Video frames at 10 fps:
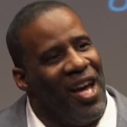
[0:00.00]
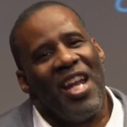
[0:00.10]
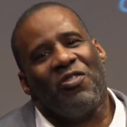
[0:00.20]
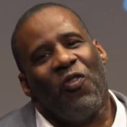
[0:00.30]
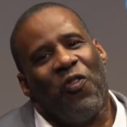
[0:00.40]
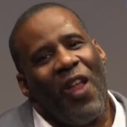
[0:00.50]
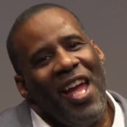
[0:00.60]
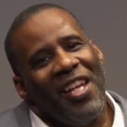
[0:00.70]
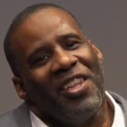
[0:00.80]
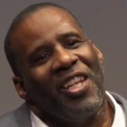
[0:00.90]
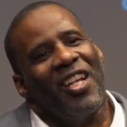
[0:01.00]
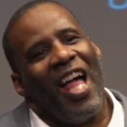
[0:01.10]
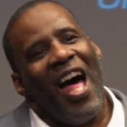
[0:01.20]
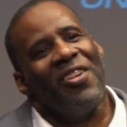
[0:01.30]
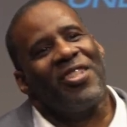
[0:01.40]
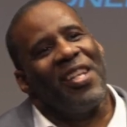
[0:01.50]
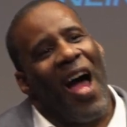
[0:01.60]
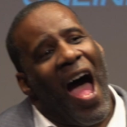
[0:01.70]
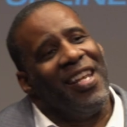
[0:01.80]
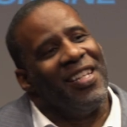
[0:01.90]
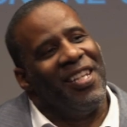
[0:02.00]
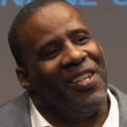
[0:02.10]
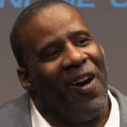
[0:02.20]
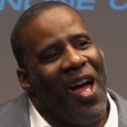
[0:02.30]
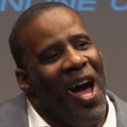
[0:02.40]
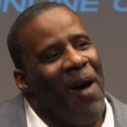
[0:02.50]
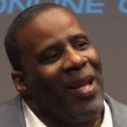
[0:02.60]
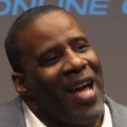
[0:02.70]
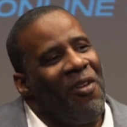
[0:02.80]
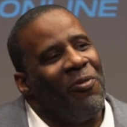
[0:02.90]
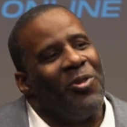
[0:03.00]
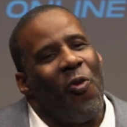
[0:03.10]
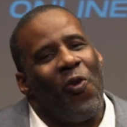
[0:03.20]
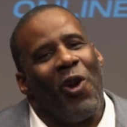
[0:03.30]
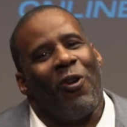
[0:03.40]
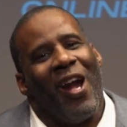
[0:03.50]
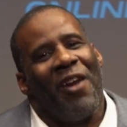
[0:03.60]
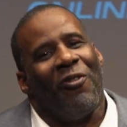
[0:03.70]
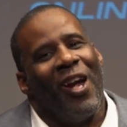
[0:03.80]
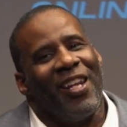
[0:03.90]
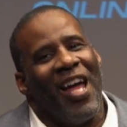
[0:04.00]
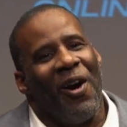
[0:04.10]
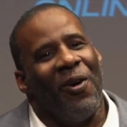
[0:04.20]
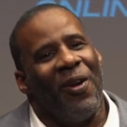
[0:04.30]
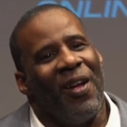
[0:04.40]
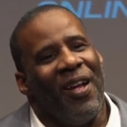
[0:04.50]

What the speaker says: And as we're flying in the clouds, I'm like, I don't know where we're at right now.